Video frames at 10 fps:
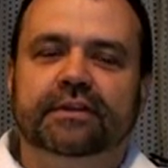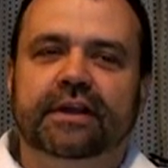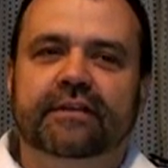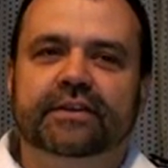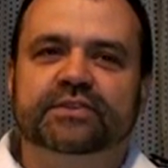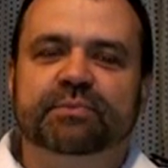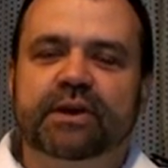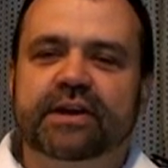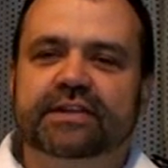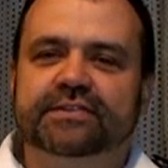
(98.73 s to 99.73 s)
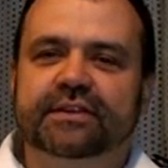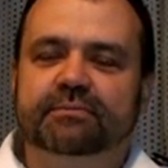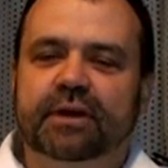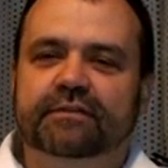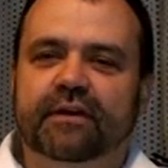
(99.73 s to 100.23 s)
that I've experienced
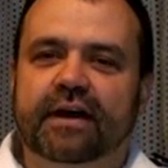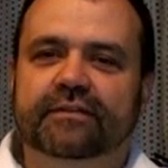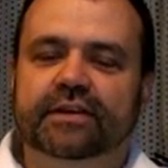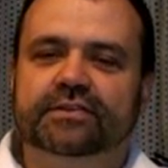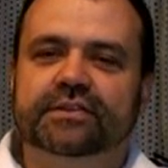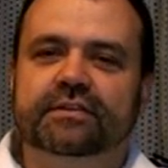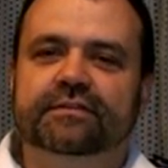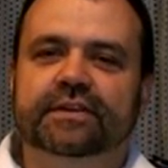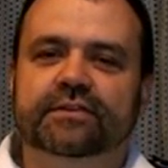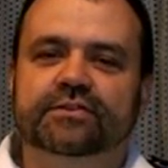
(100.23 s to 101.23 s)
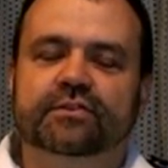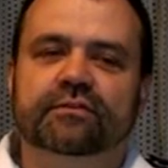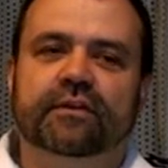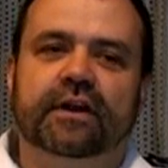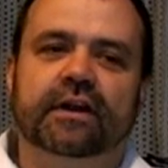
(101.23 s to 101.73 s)
in my five years in the field so
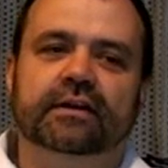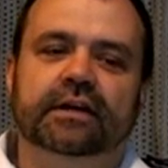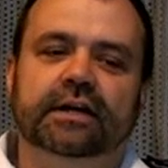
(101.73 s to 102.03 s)
far.